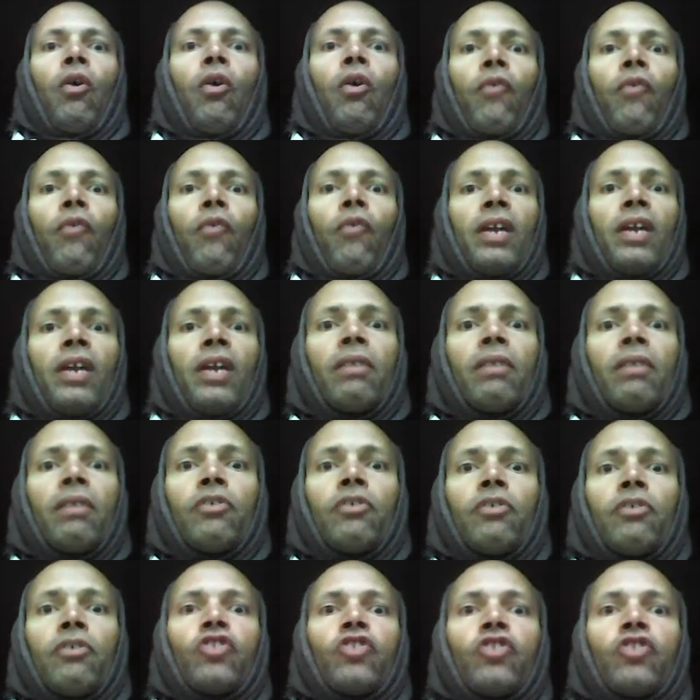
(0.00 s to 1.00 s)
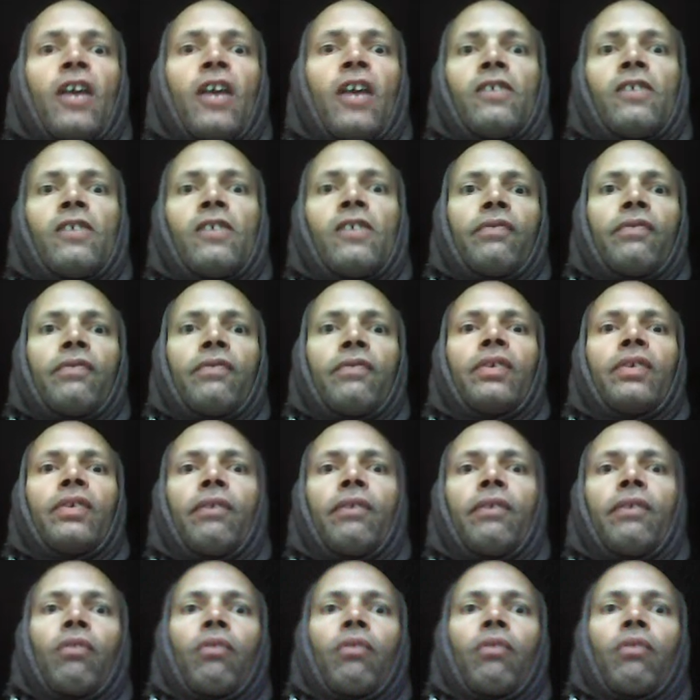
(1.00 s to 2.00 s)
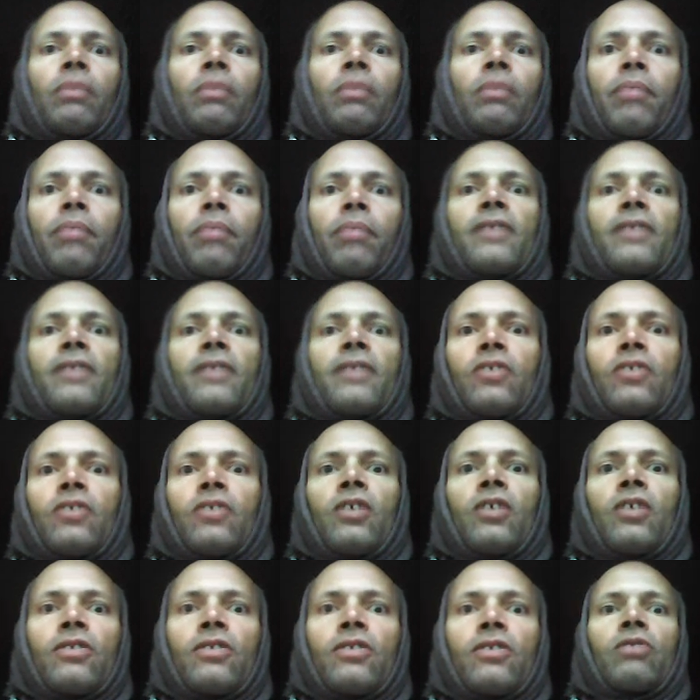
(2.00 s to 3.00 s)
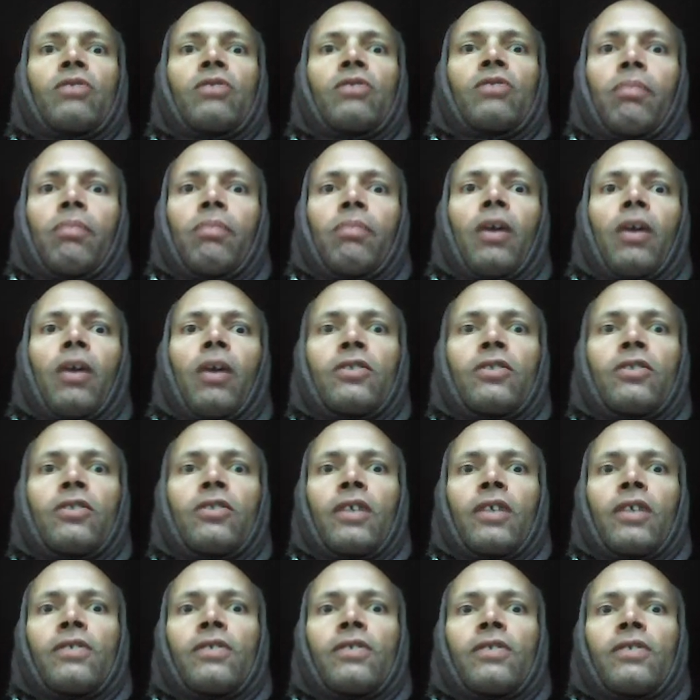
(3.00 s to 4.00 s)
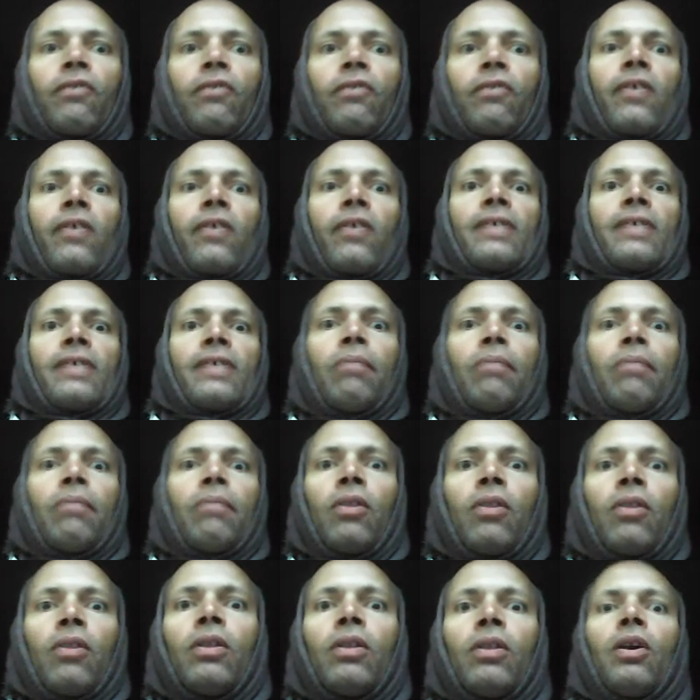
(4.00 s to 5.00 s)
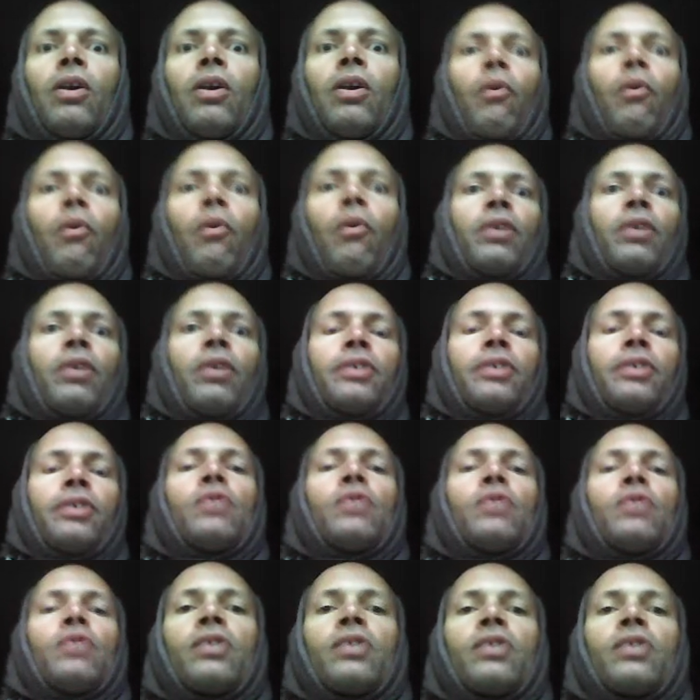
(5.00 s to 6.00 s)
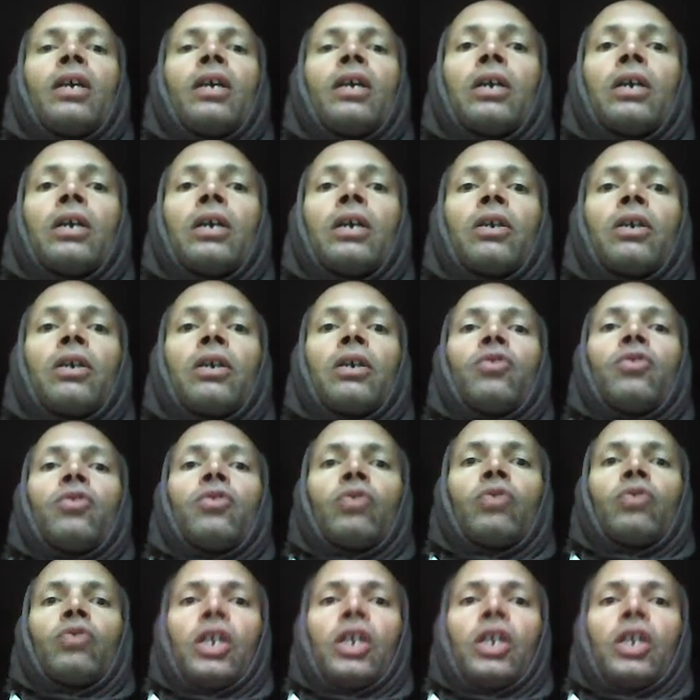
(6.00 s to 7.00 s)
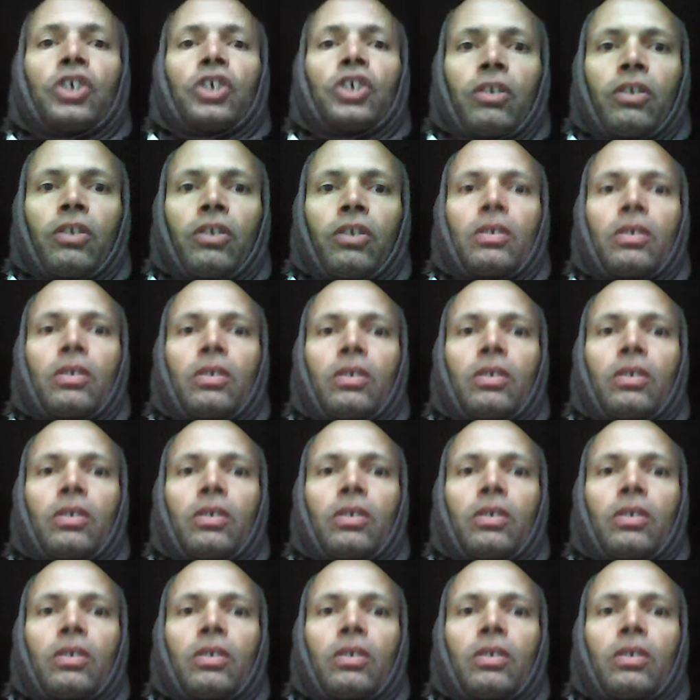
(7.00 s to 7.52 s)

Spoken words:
Whenever we change a verb from the present tense to the past tense, for example, we are using conjugation.